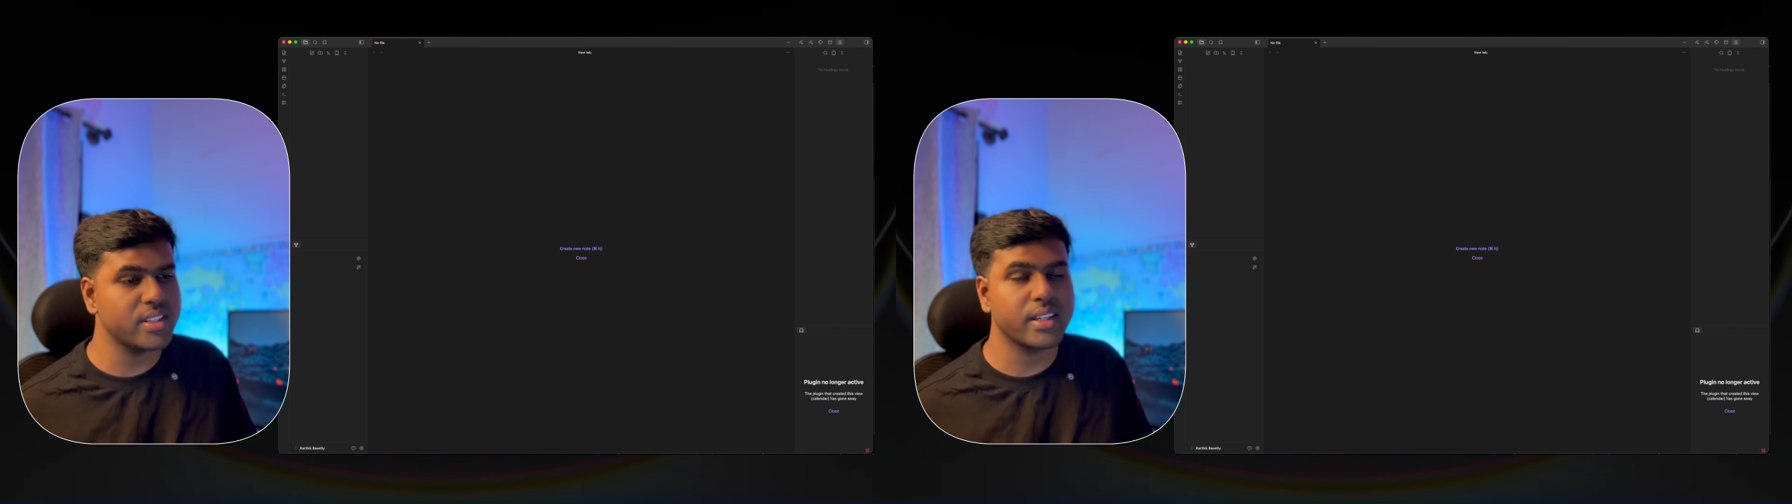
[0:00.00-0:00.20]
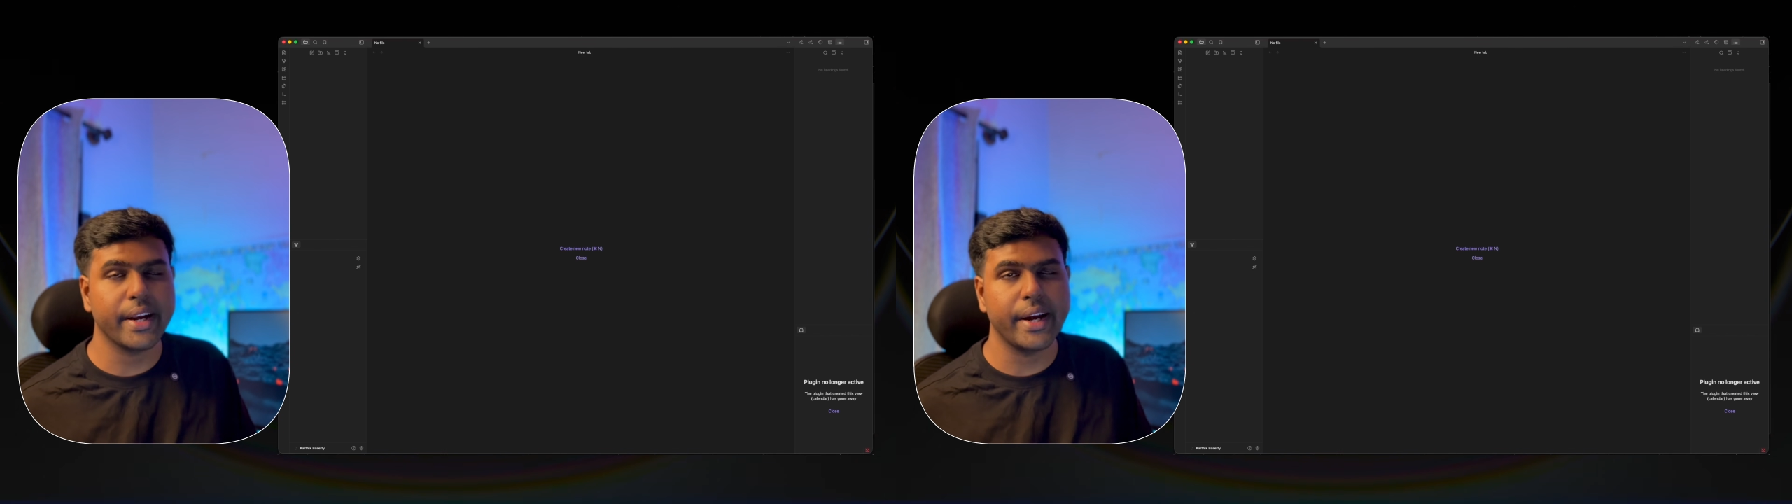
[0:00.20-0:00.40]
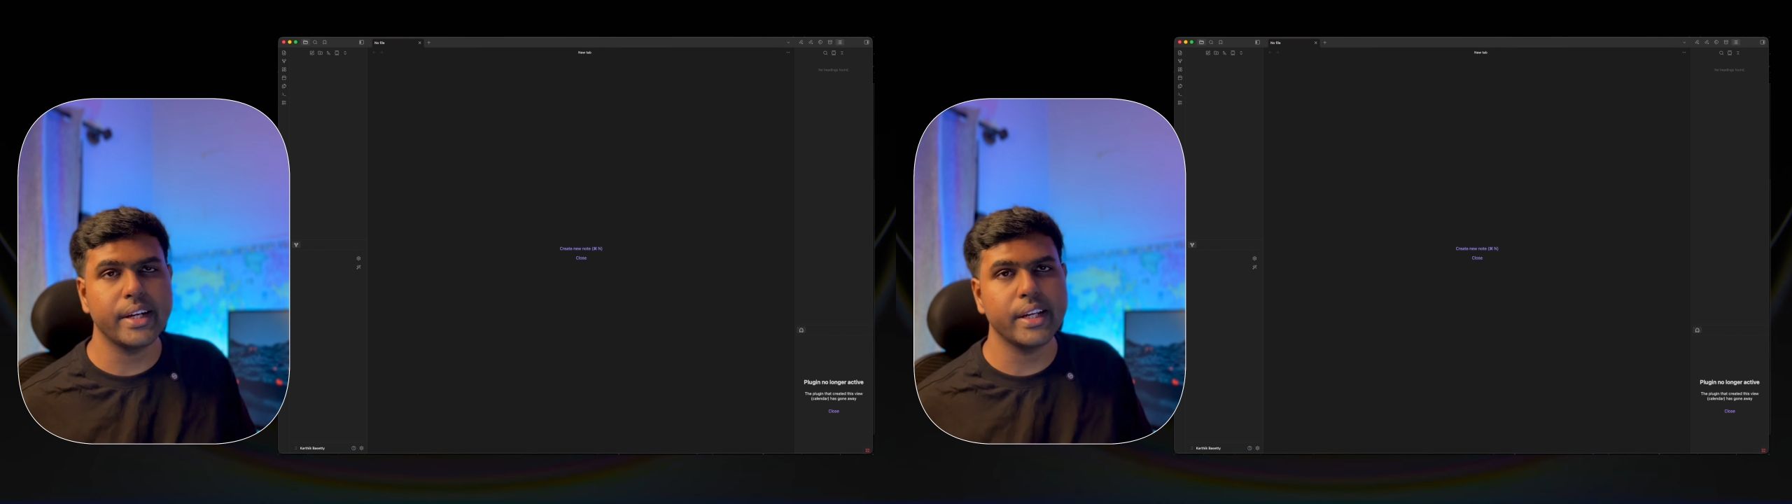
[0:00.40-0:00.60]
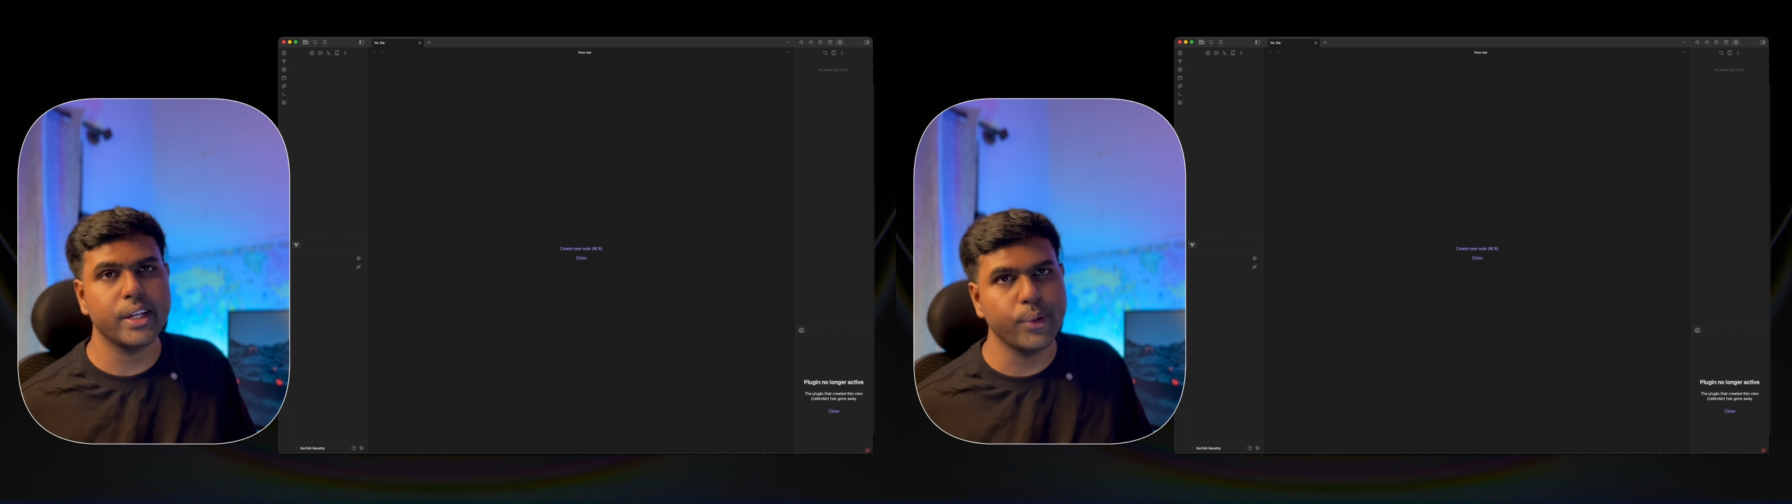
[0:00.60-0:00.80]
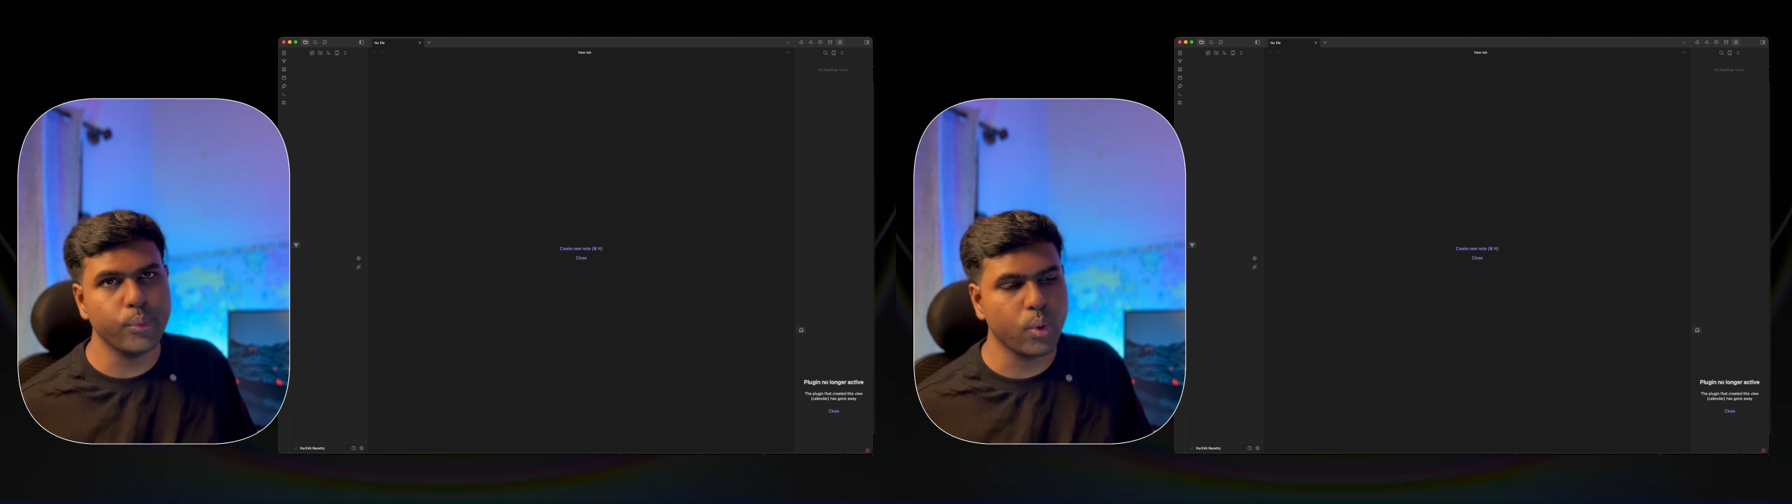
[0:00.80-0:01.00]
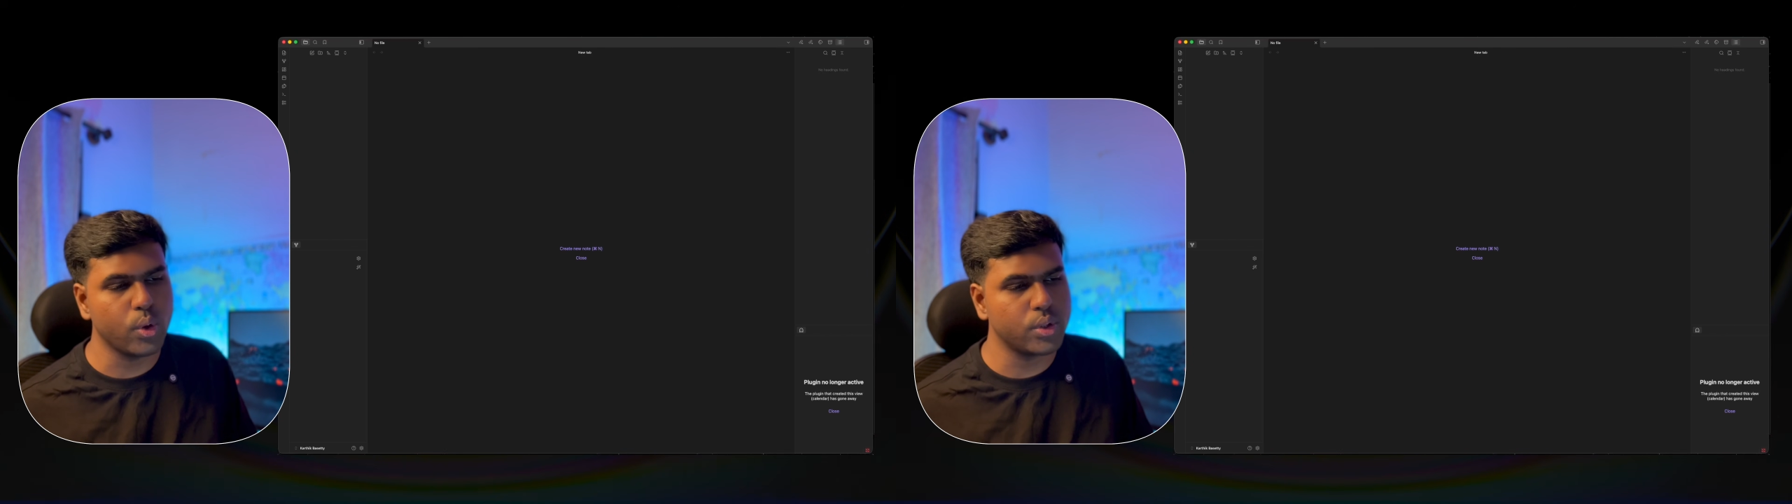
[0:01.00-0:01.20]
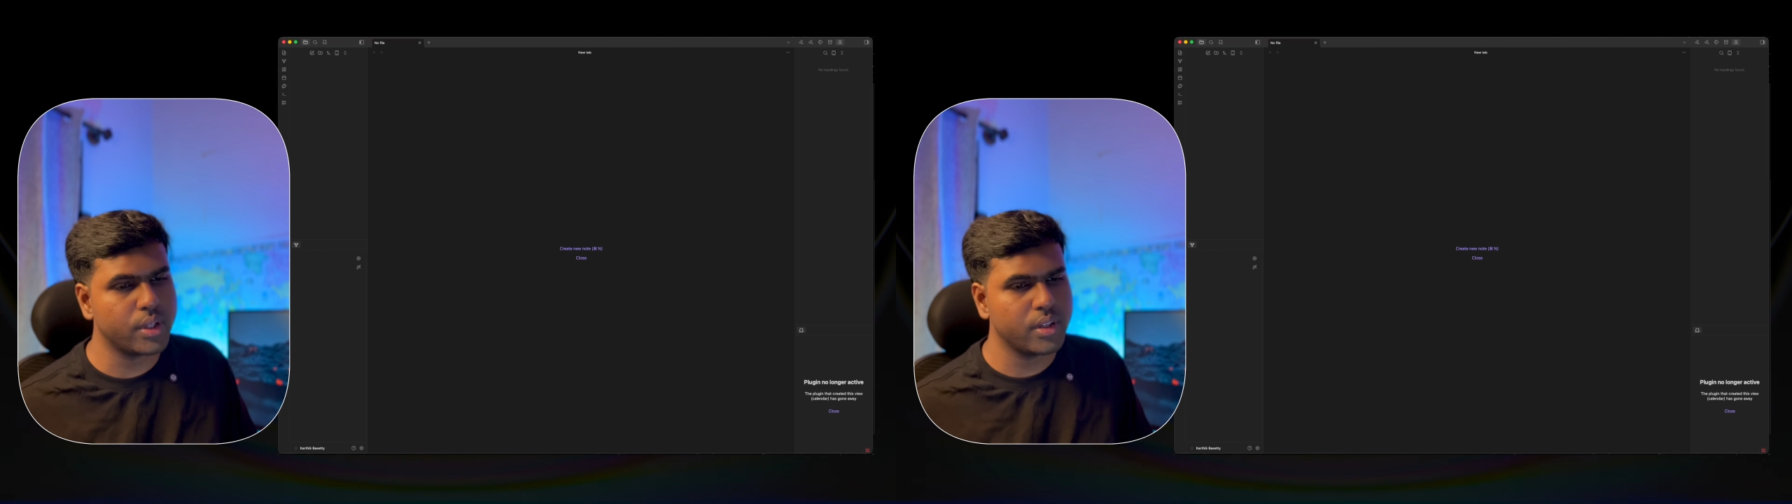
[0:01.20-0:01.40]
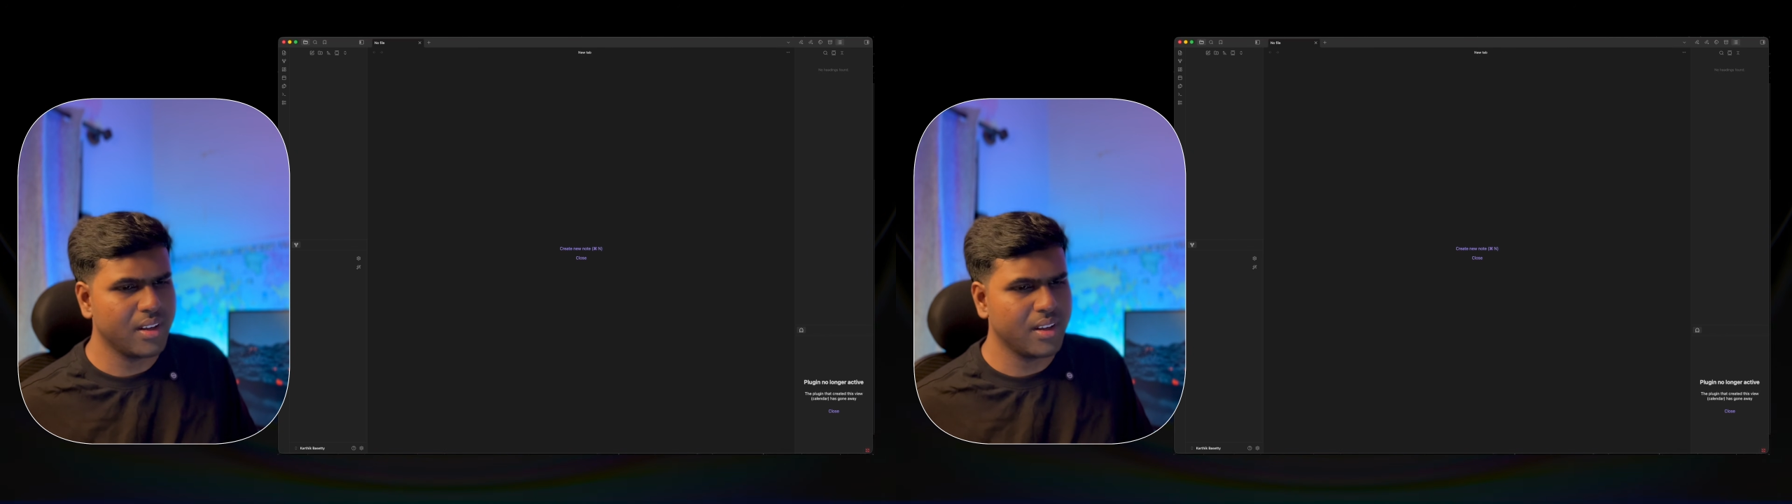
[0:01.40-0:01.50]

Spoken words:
create a new vault